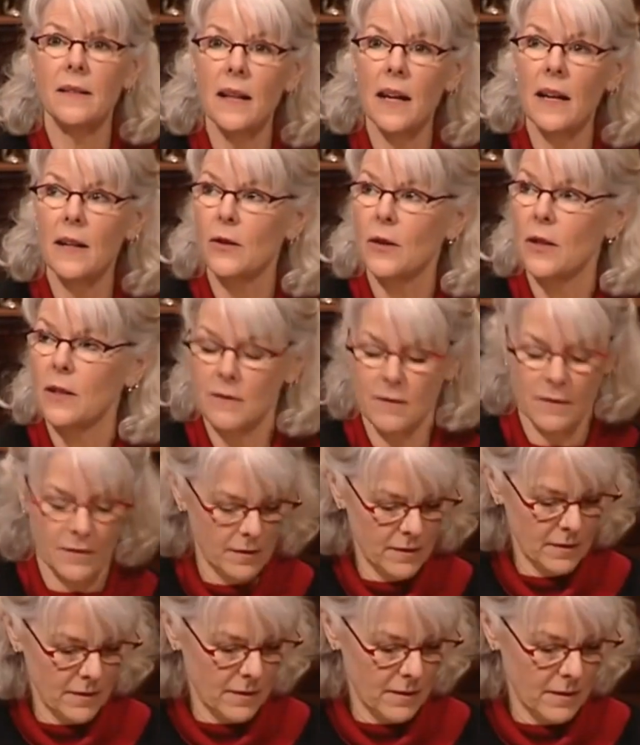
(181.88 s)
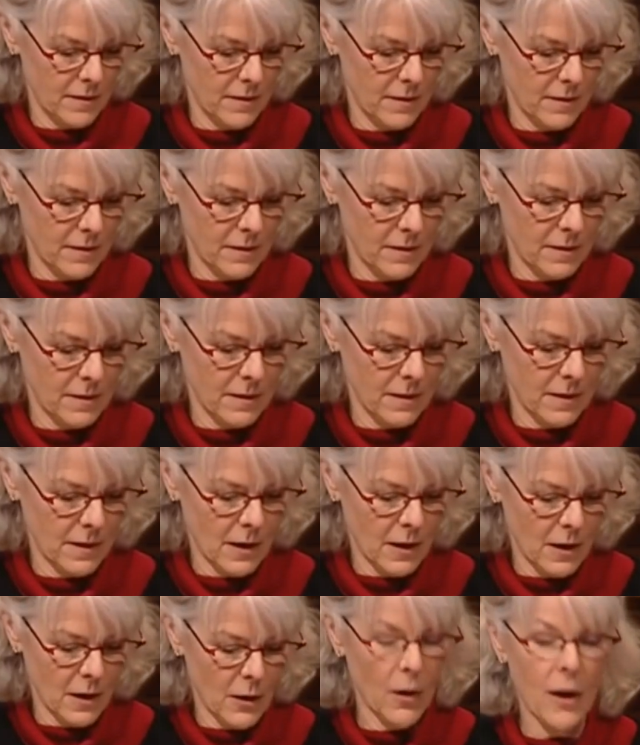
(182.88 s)
as sacred.
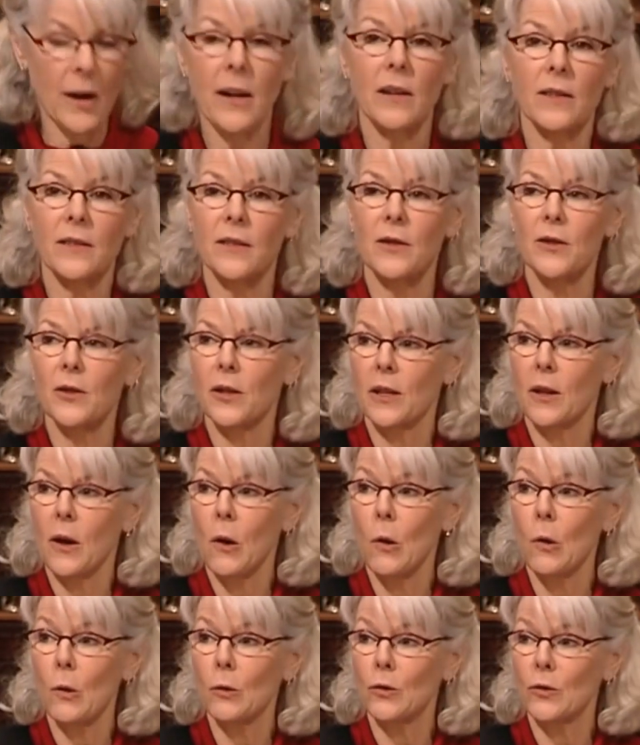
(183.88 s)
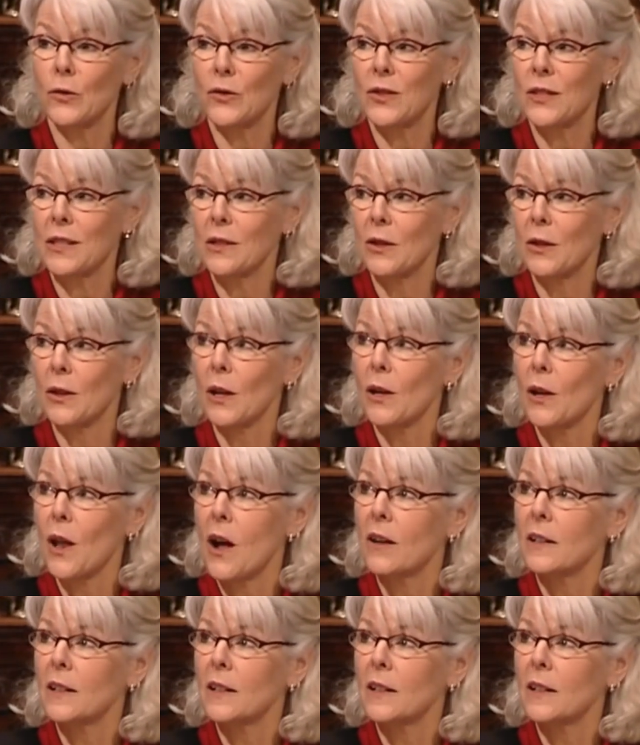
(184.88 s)
Where else are you going to hold still